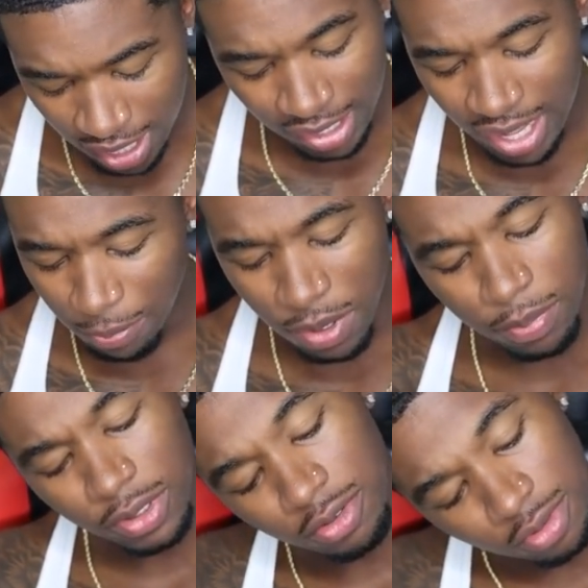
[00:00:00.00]
A lot of
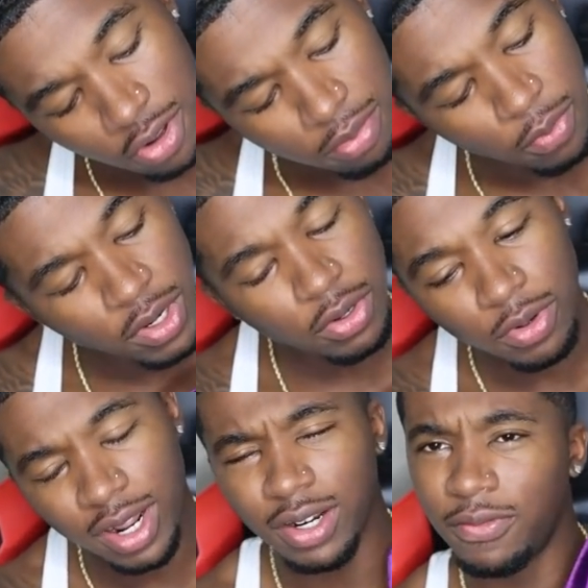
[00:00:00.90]
people don't know, but we
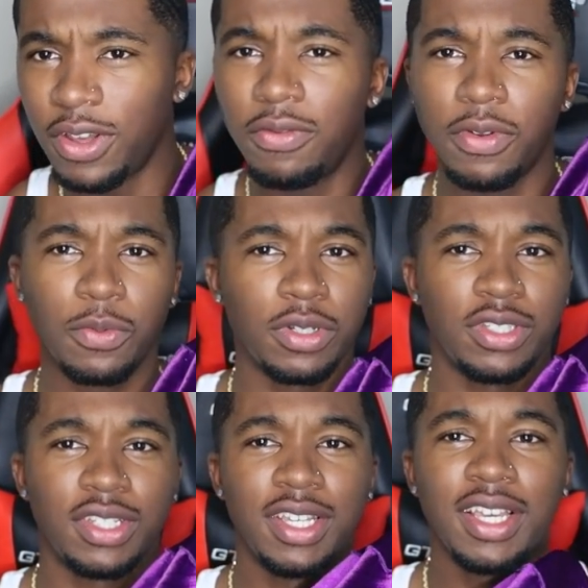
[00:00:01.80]
do got the velvet
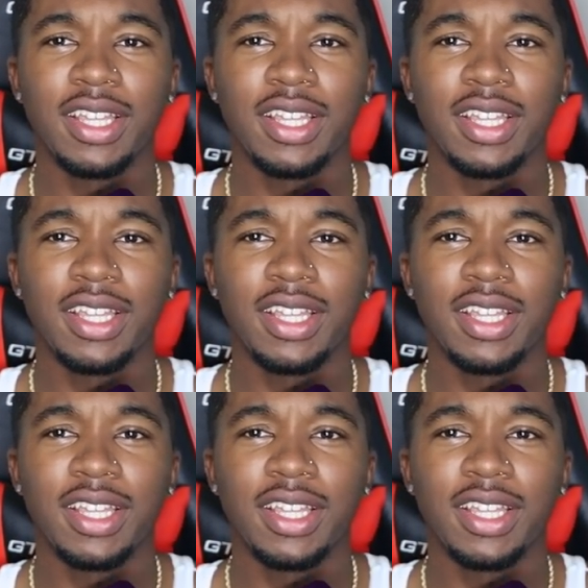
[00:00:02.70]
ones.